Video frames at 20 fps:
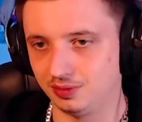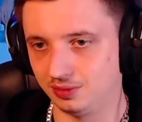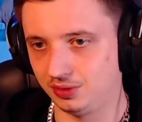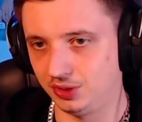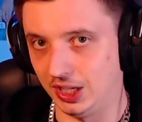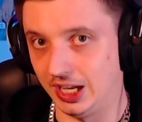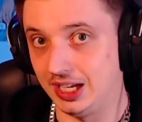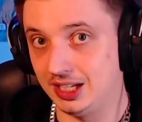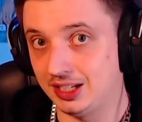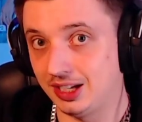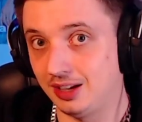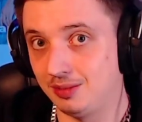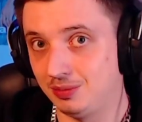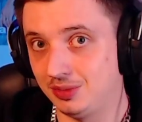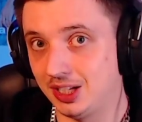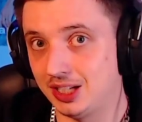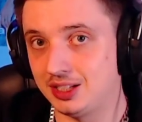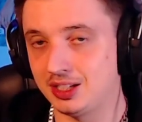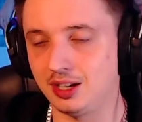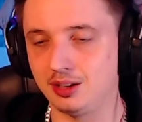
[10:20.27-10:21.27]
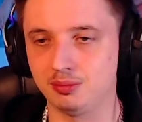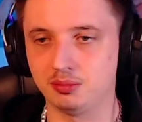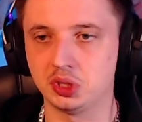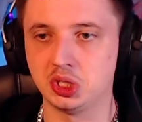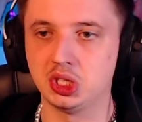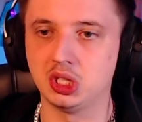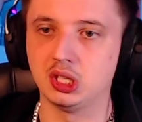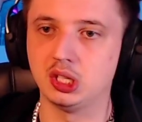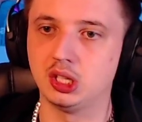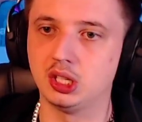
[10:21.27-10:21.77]
daytime
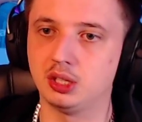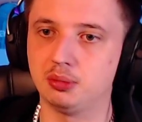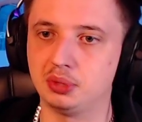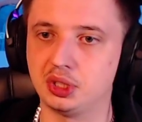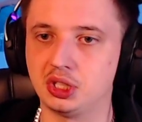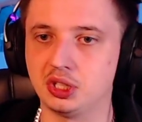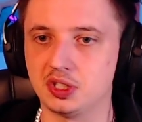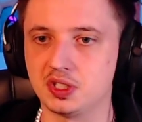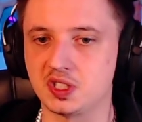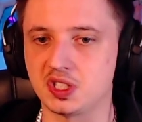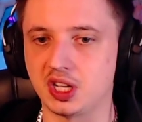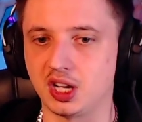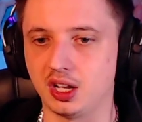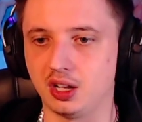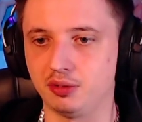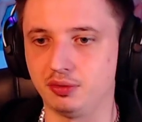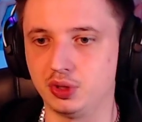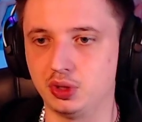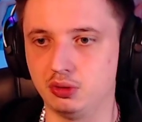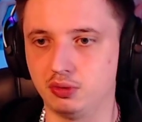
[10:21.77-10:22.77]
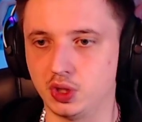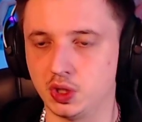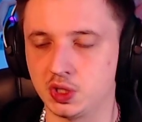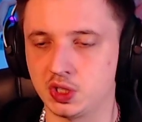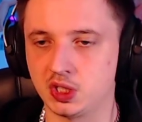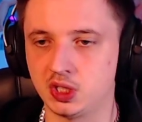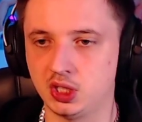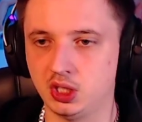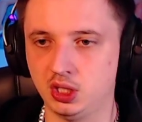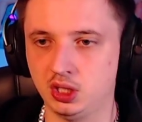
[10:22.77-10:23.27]
because I have
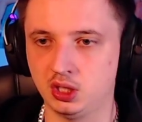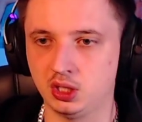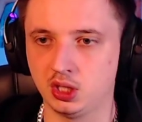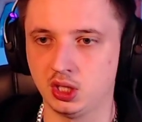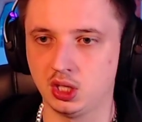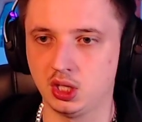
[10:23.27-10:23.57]
university.